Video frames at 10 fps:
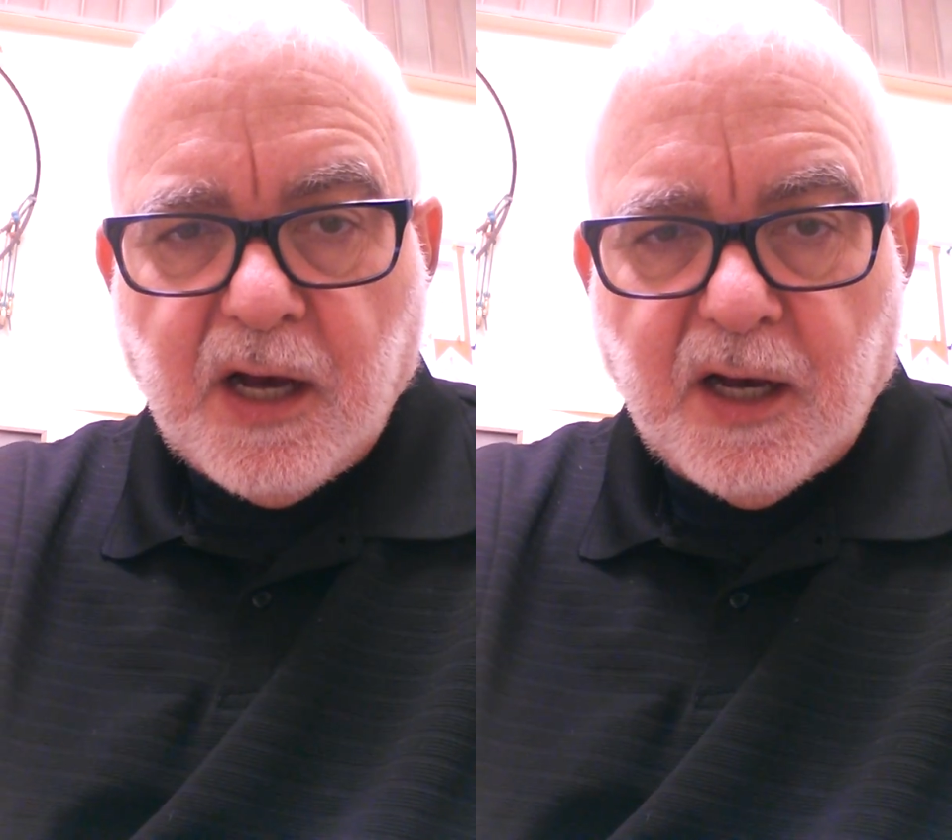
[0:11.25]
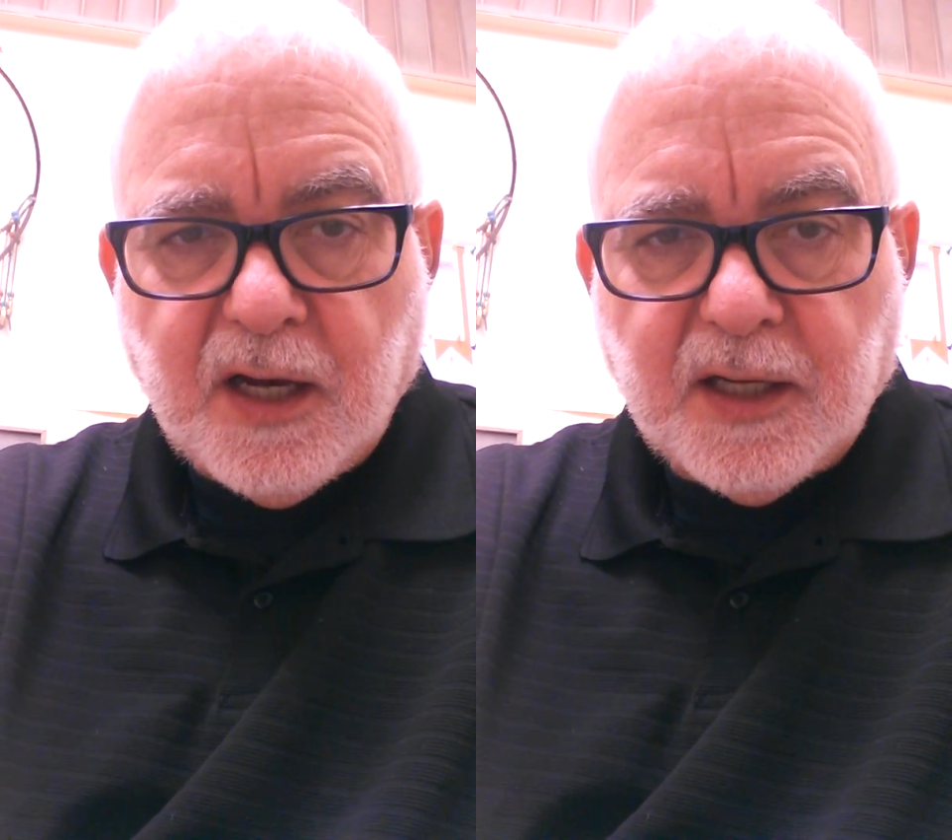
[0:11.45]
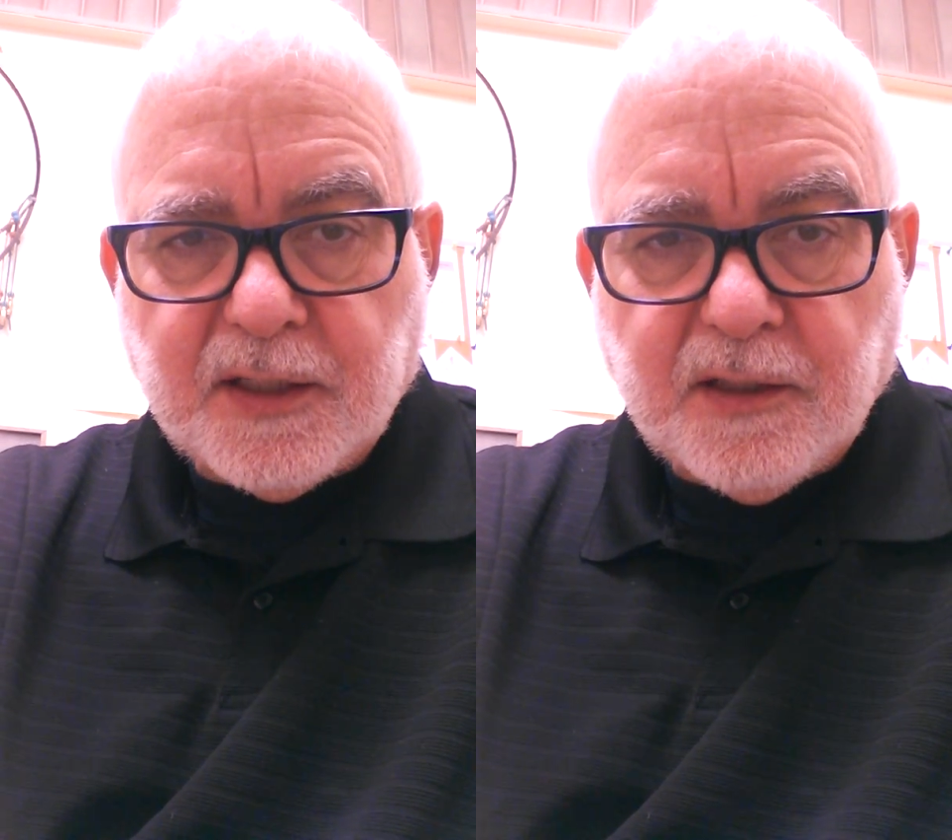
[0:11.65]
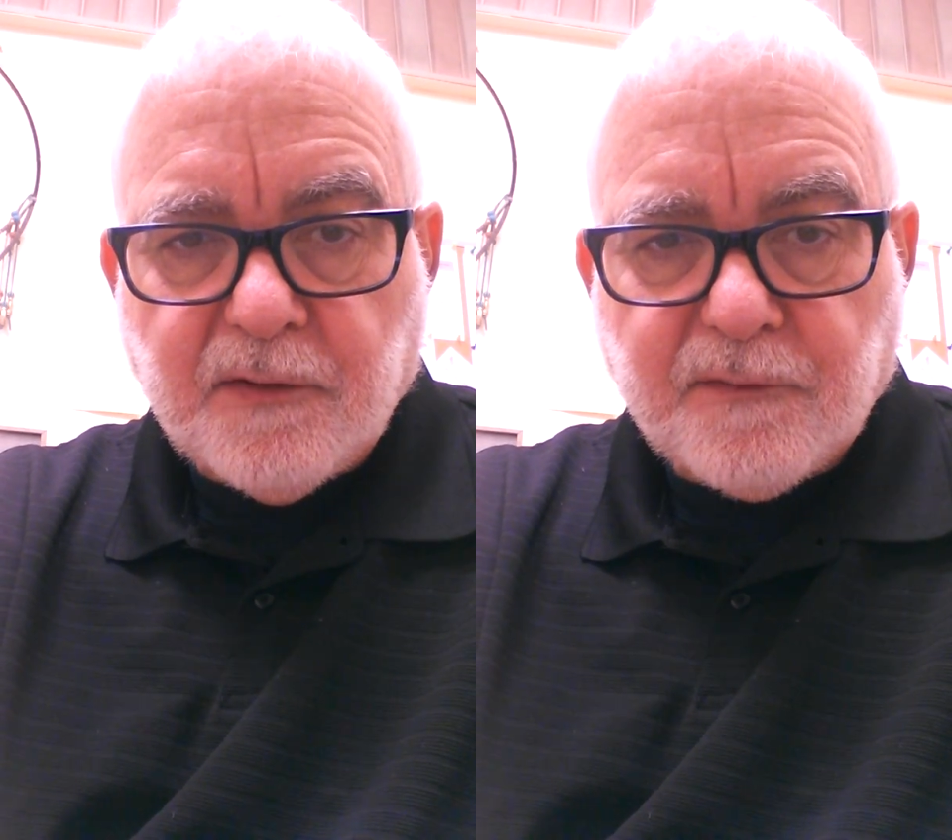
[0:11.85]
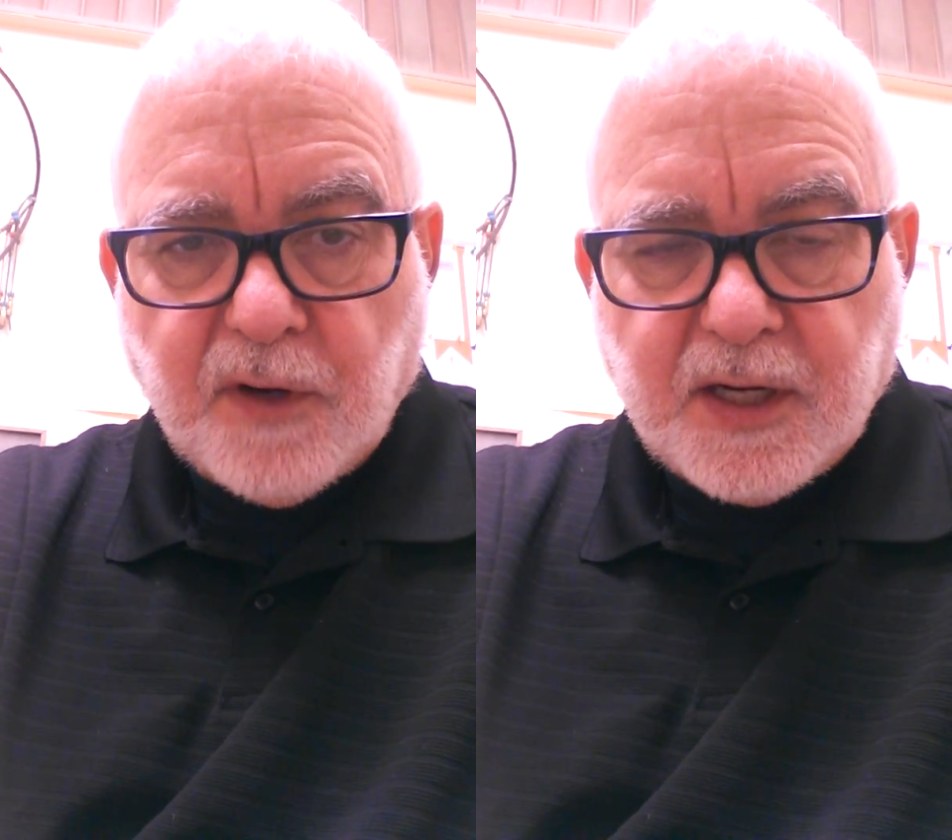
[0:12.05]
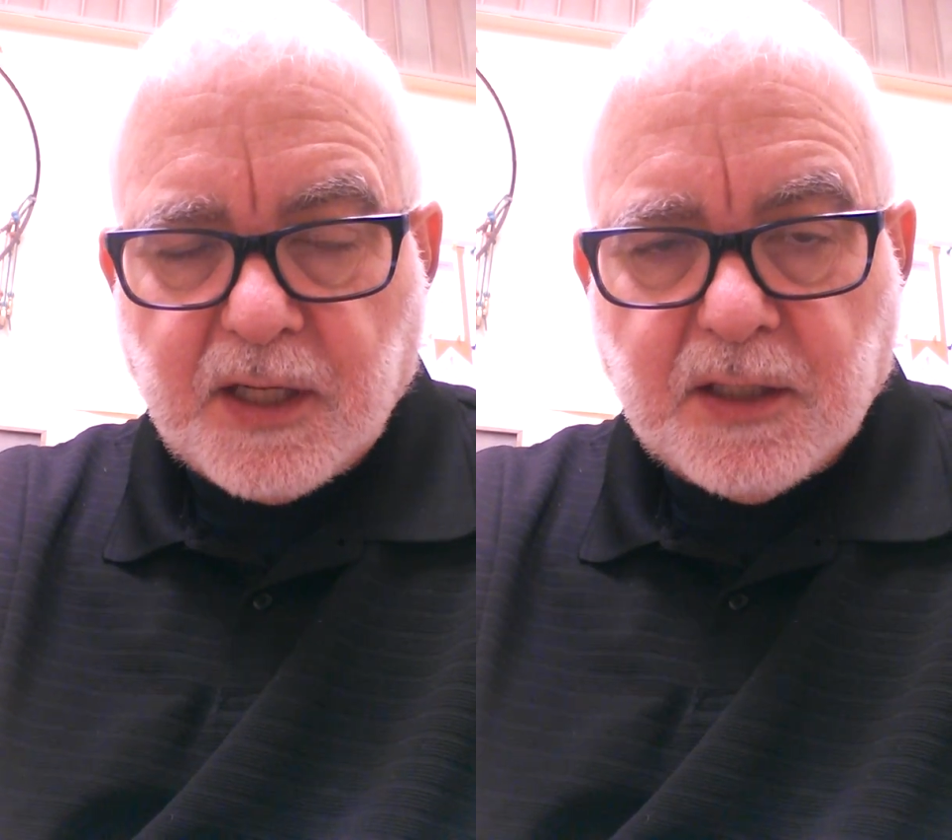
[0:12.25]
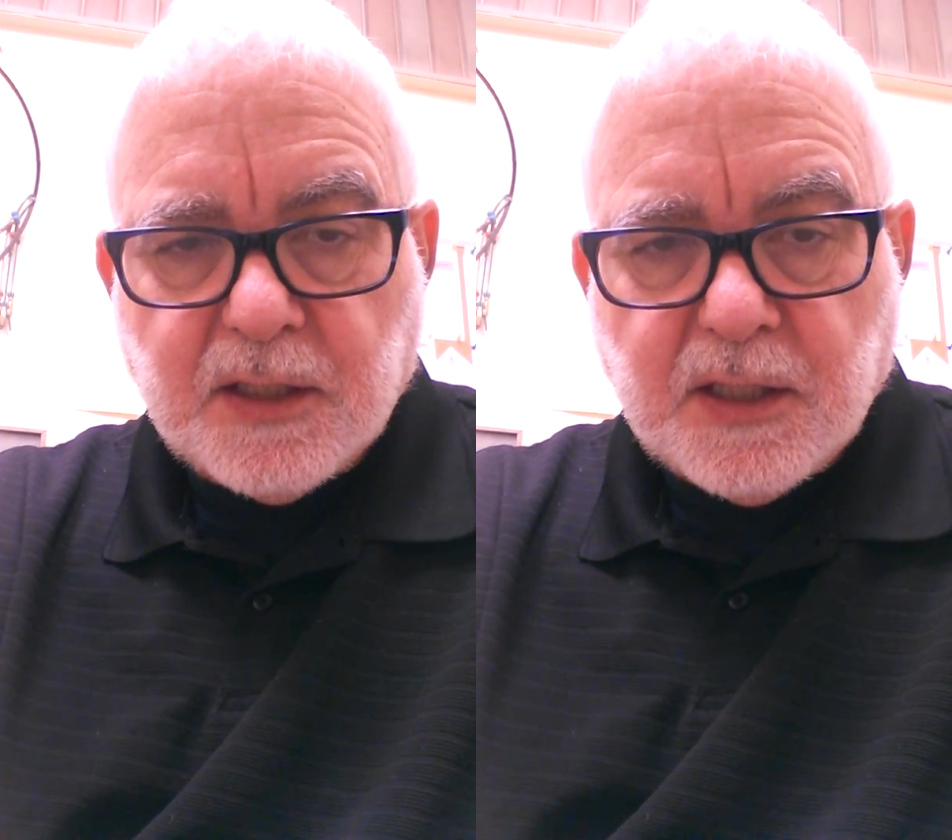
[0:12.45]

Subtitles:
on Friday.